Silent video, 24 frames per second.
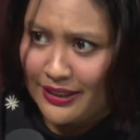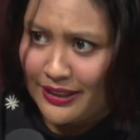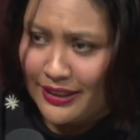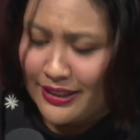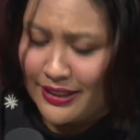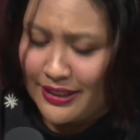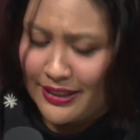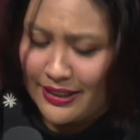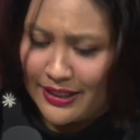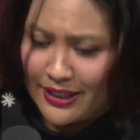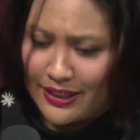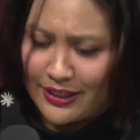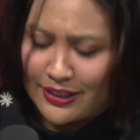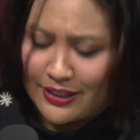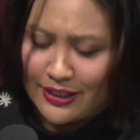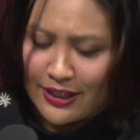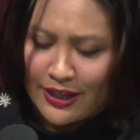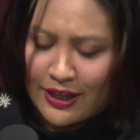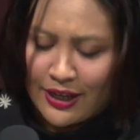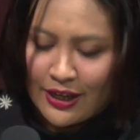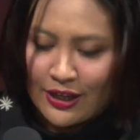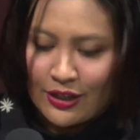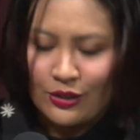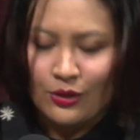In this sense.
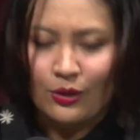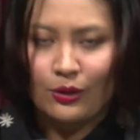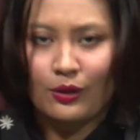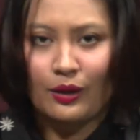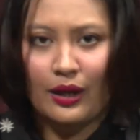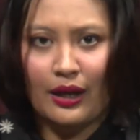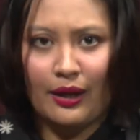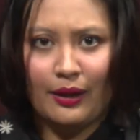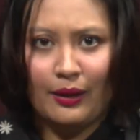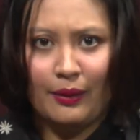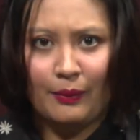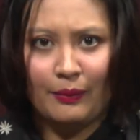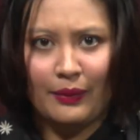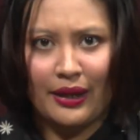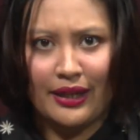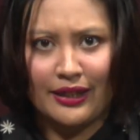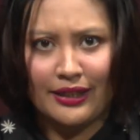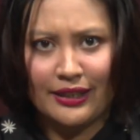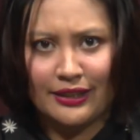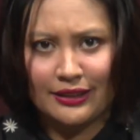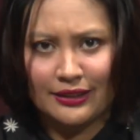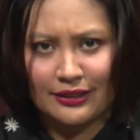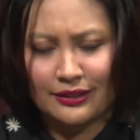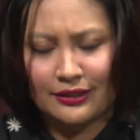So at
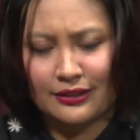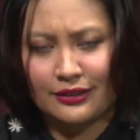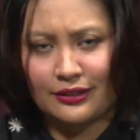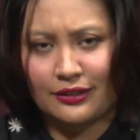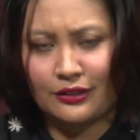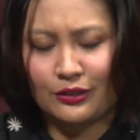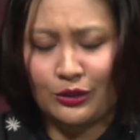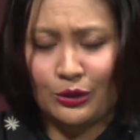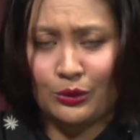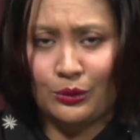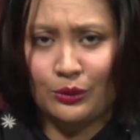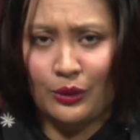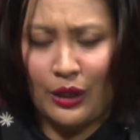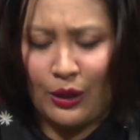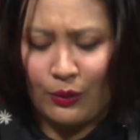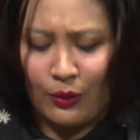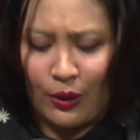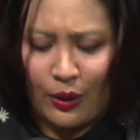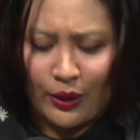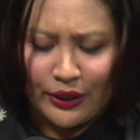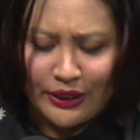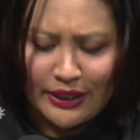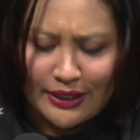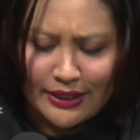least to our
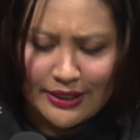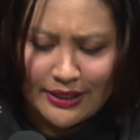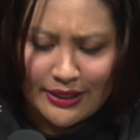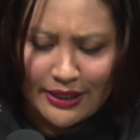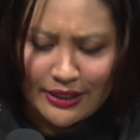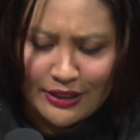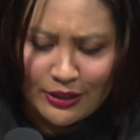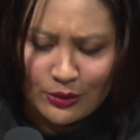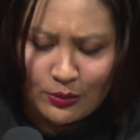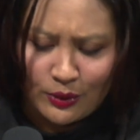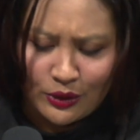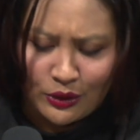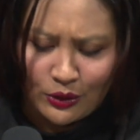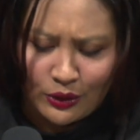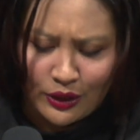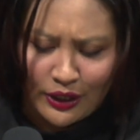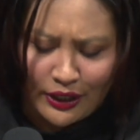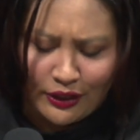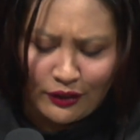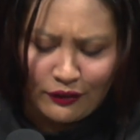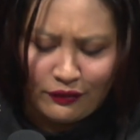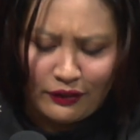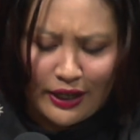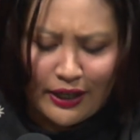audience, I just want to
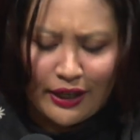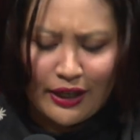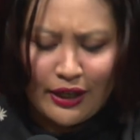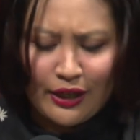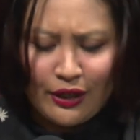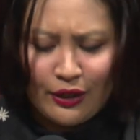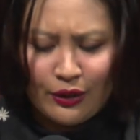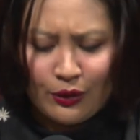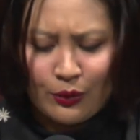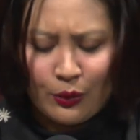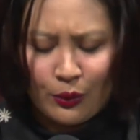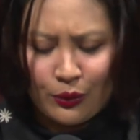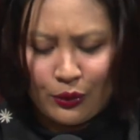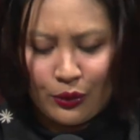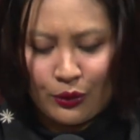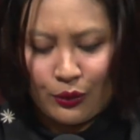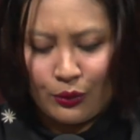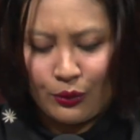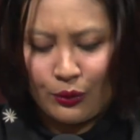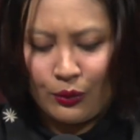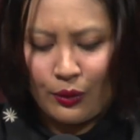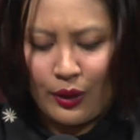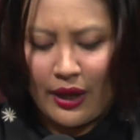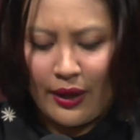kind of like go
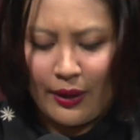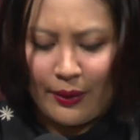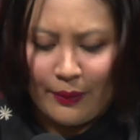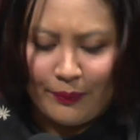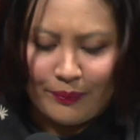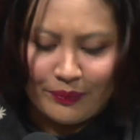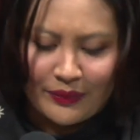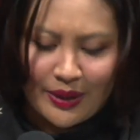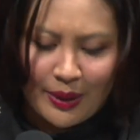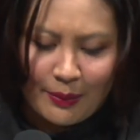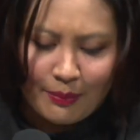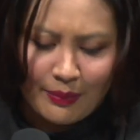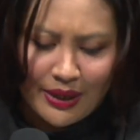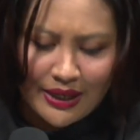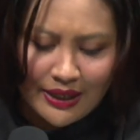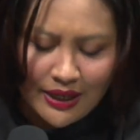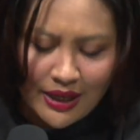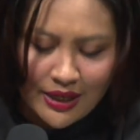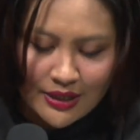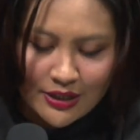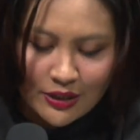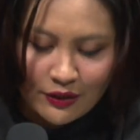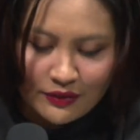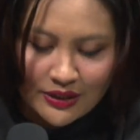through my
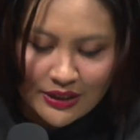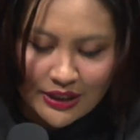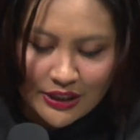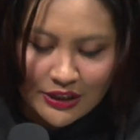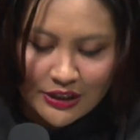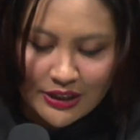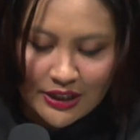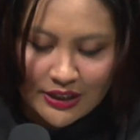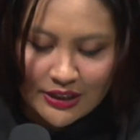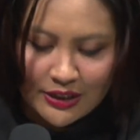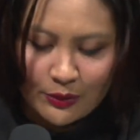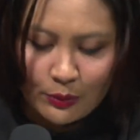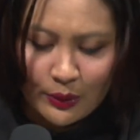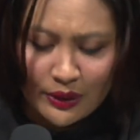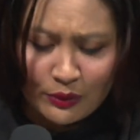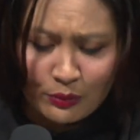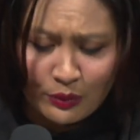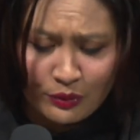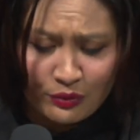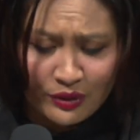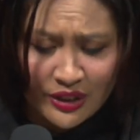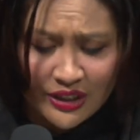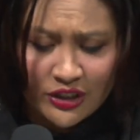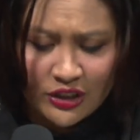last conversation. Actually, when
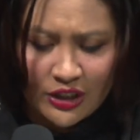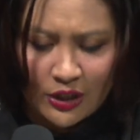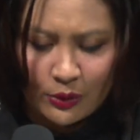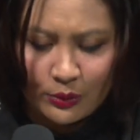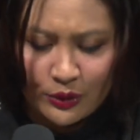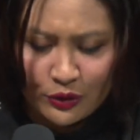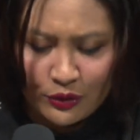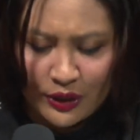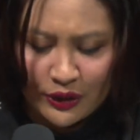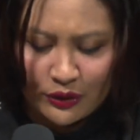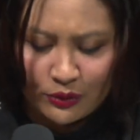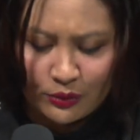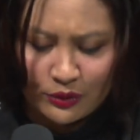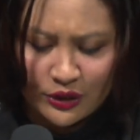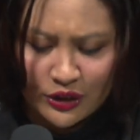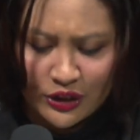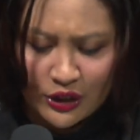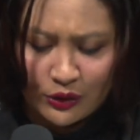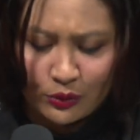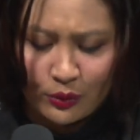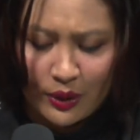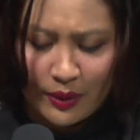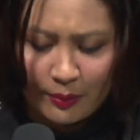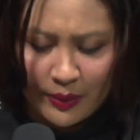we tried to reach
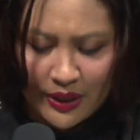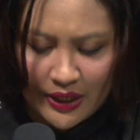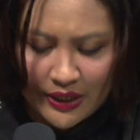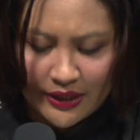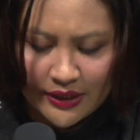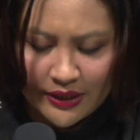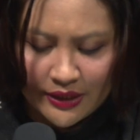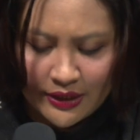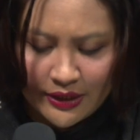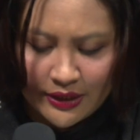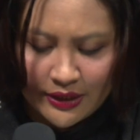out to APAD.